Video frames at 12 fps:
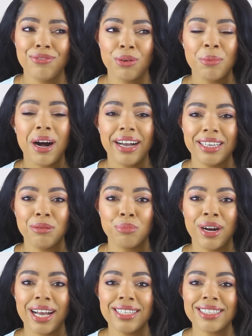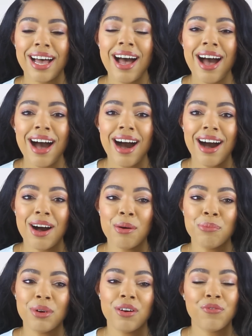from high-end brands.
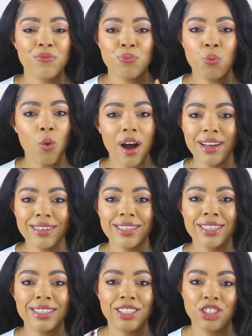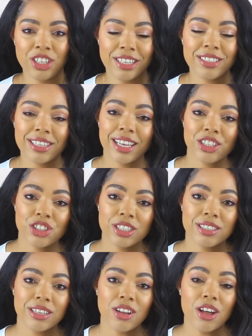Um, one, the shade selection
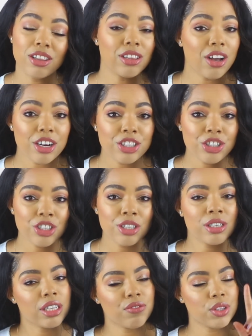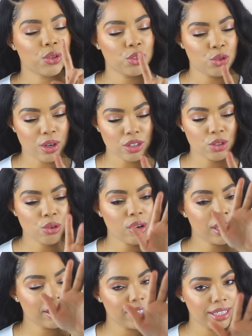is a lot larger, even though the
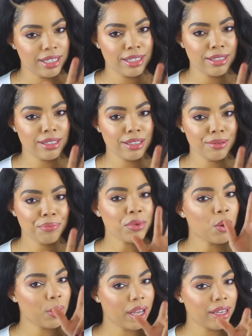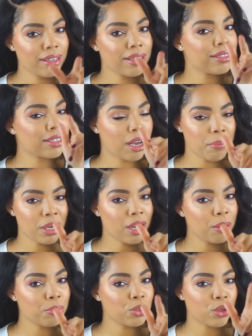drugstore is okay. It's coming
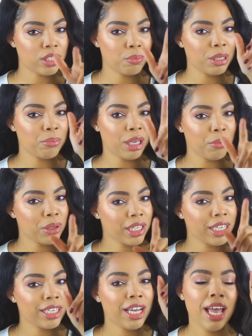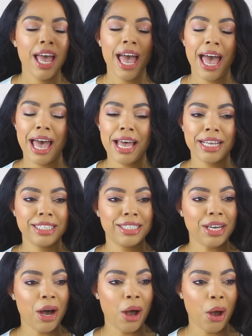up, trust me. Maybelline
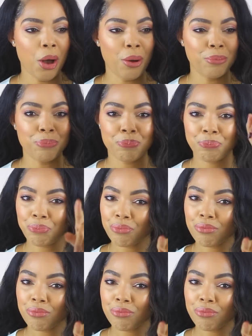and um,